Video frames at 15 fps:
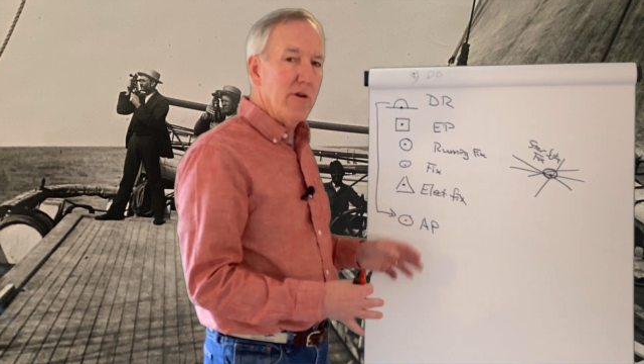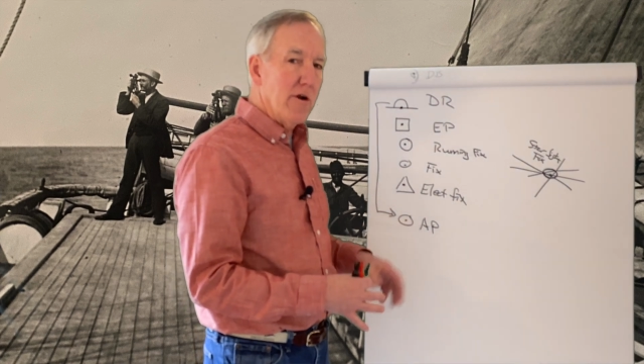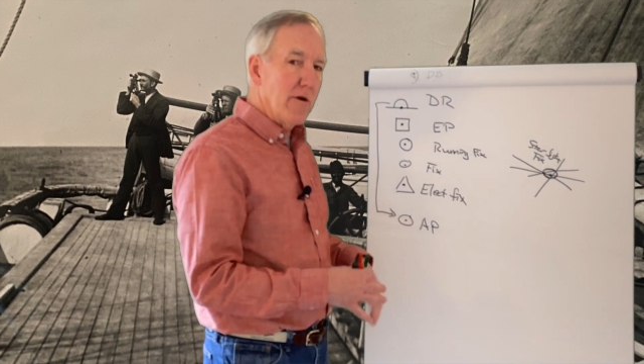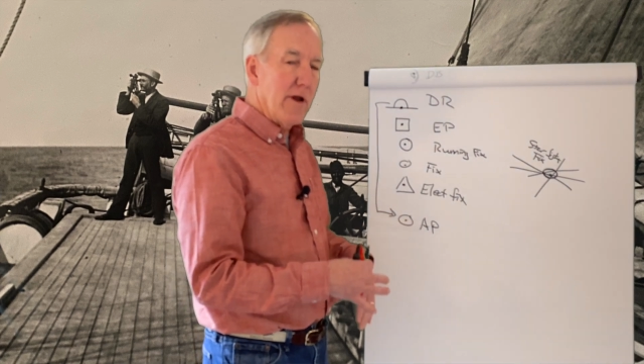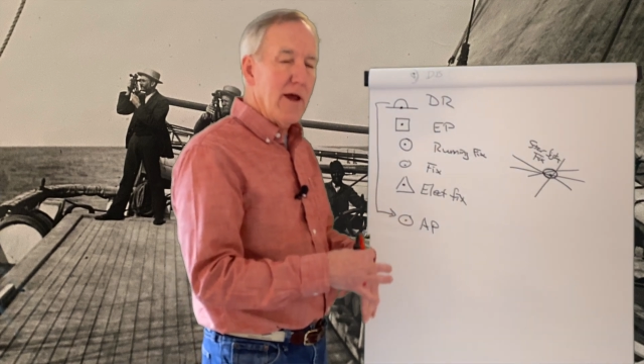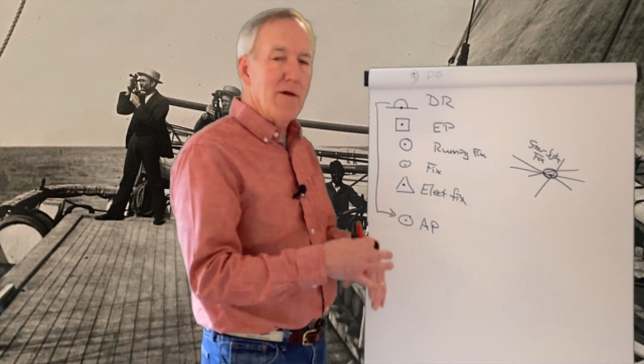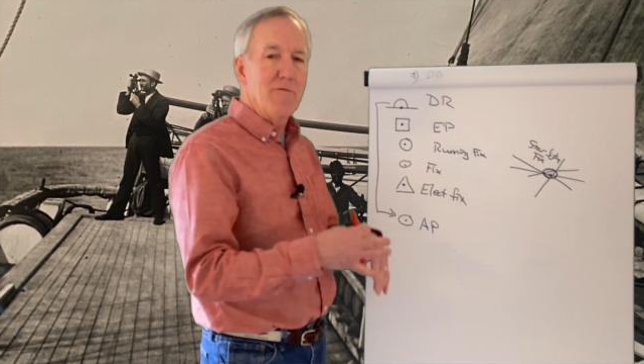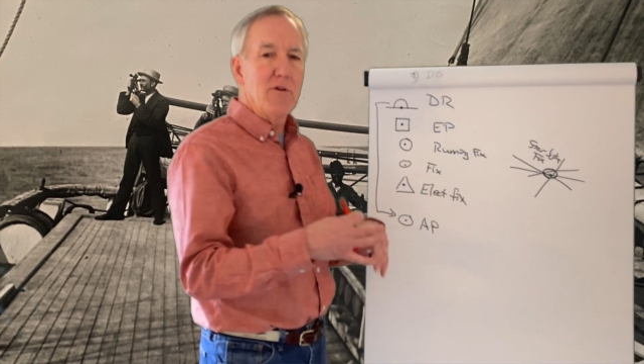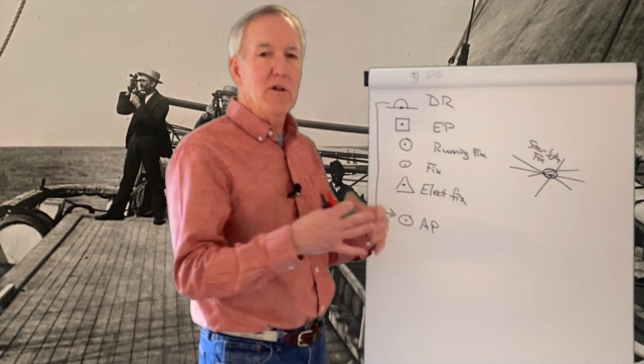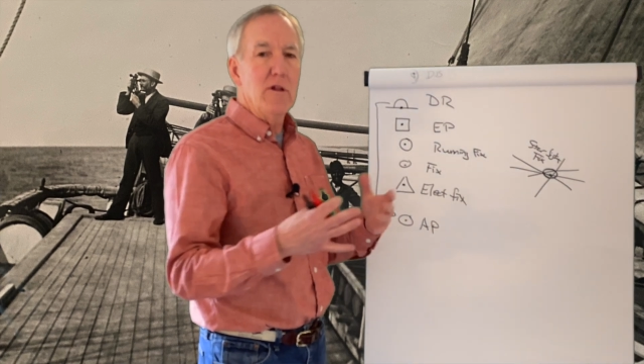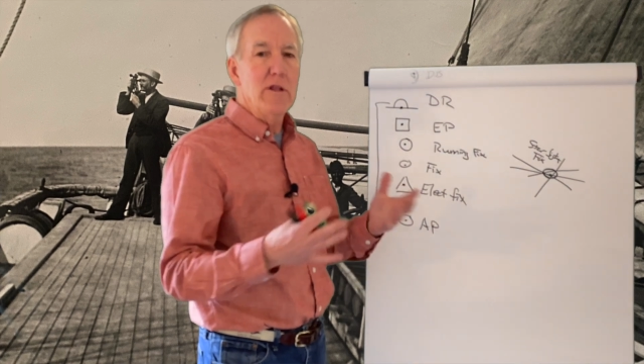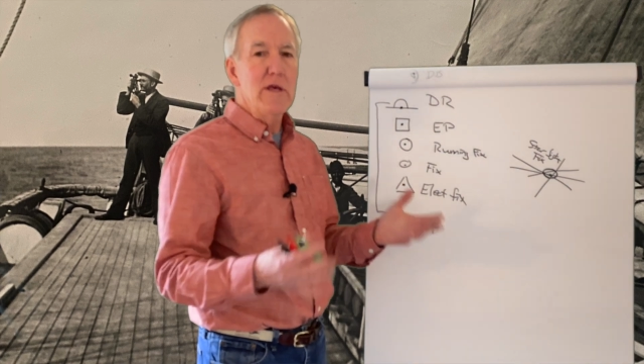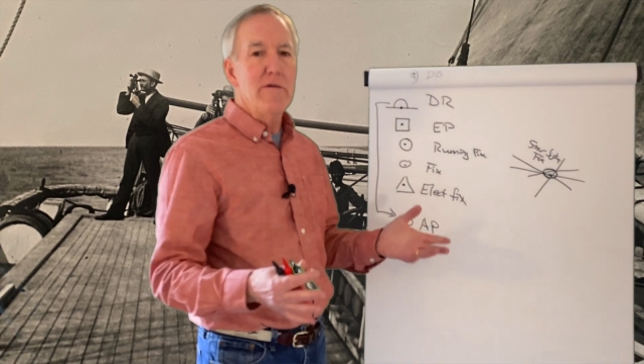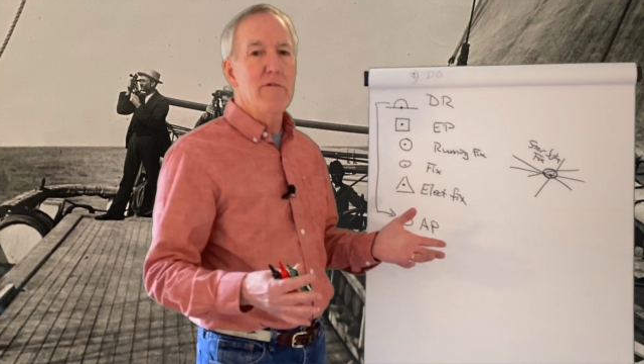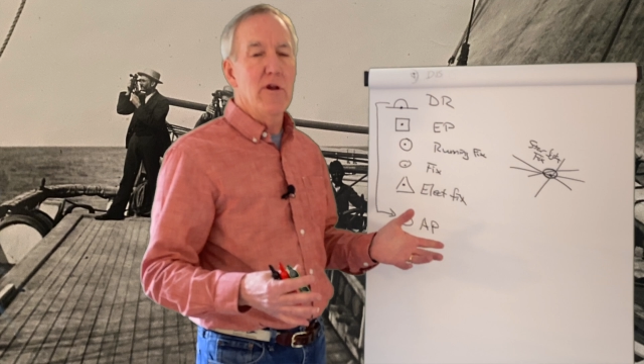You don't have to
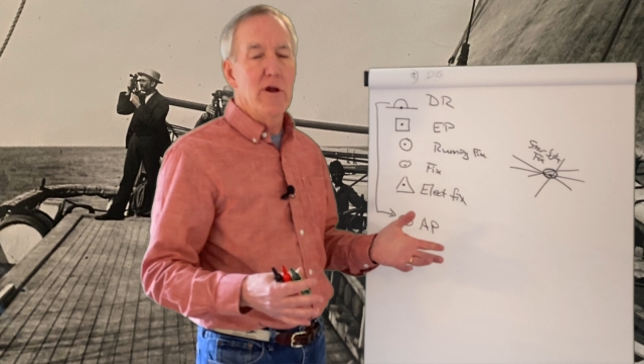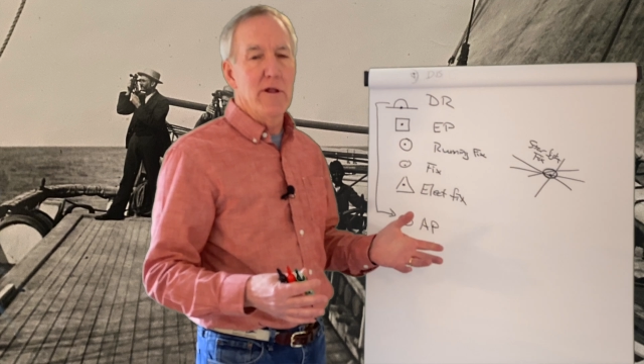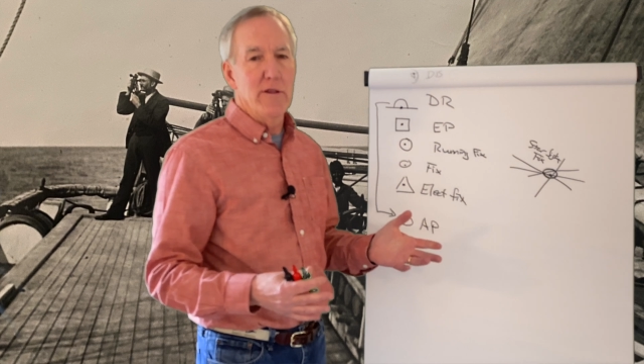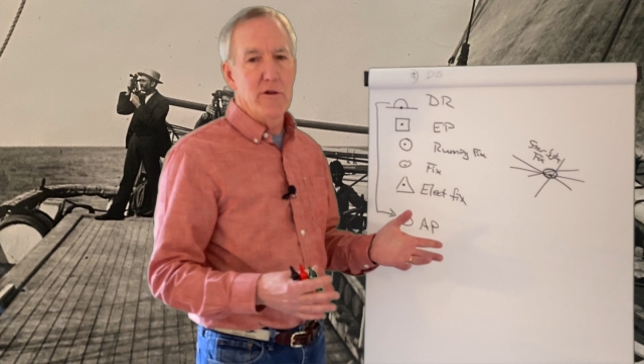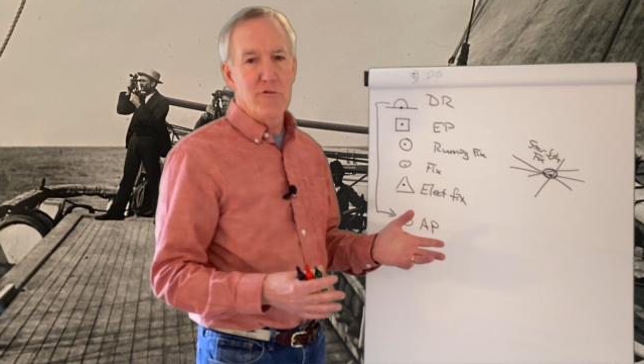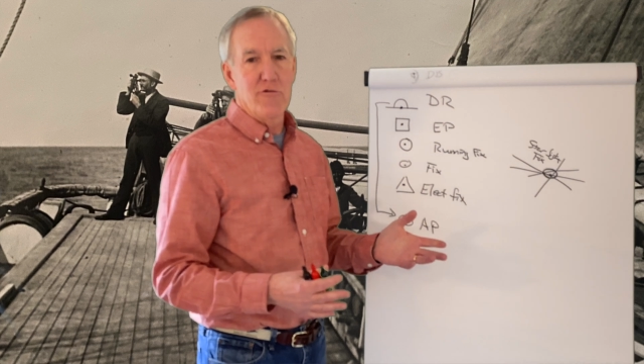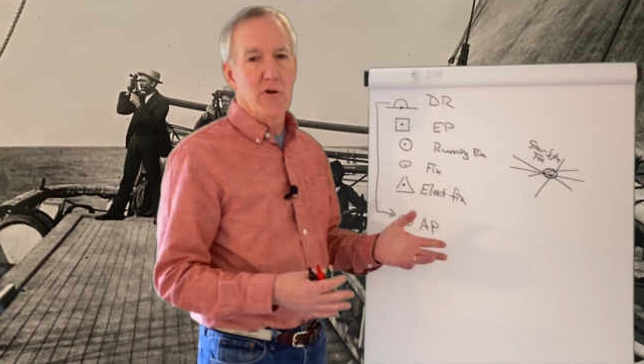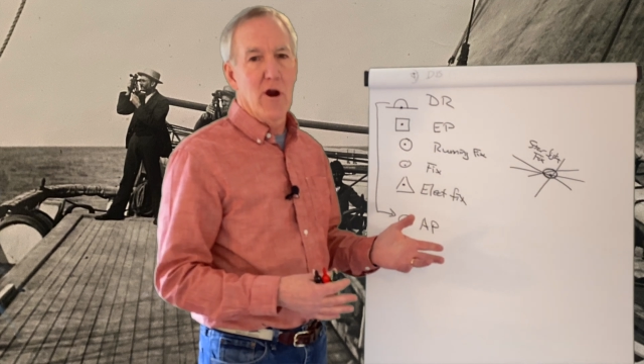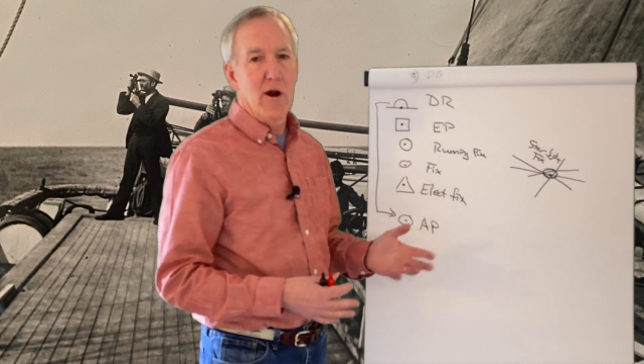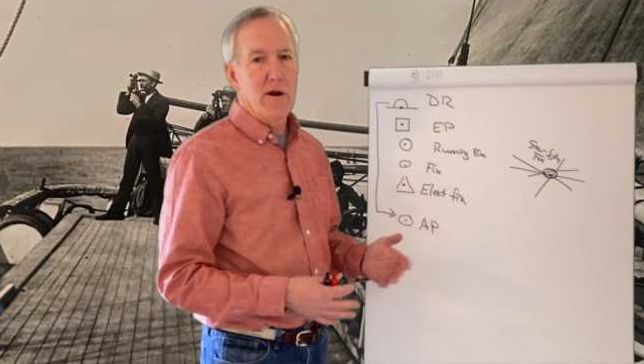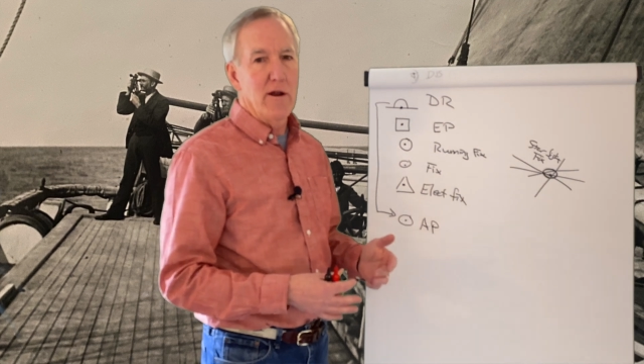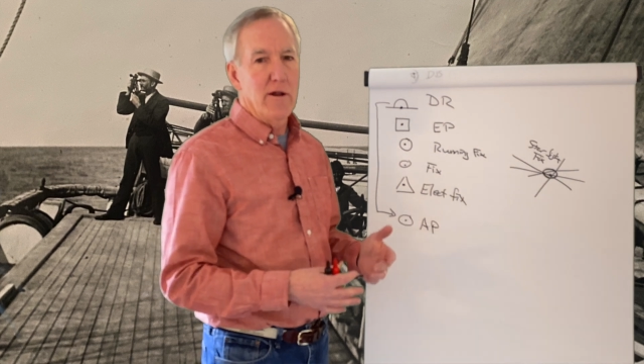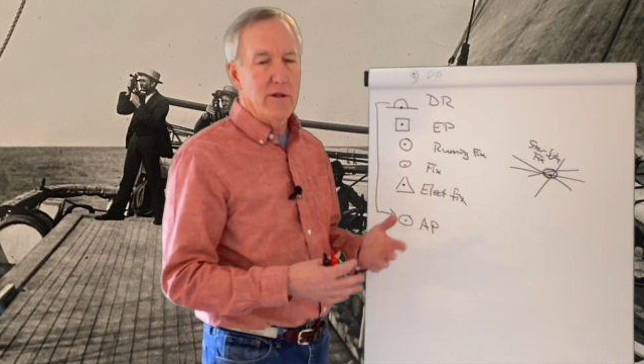leave it on the chart